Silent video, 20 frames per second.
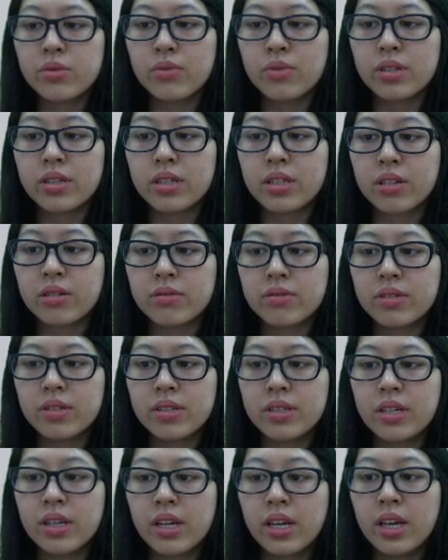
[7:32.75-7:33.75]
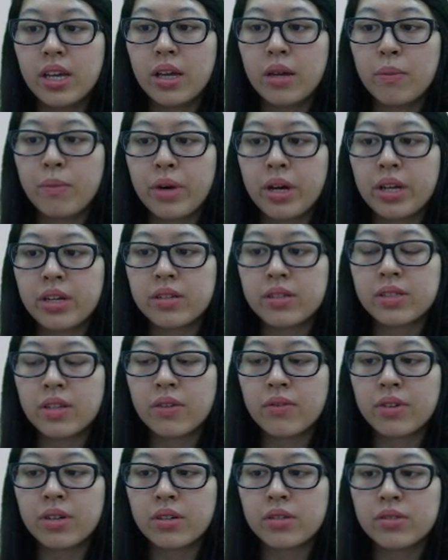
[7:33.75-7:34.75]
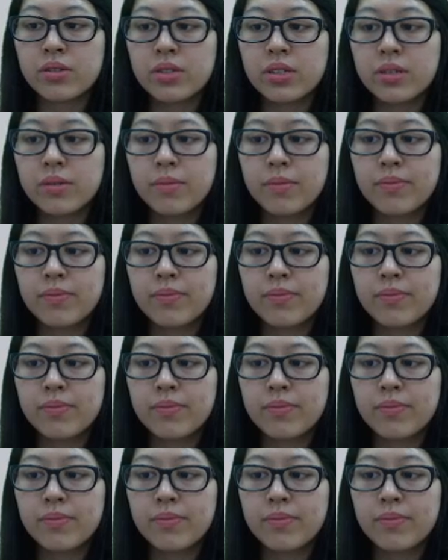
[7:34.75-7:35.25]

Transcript: 1,000 minus 700.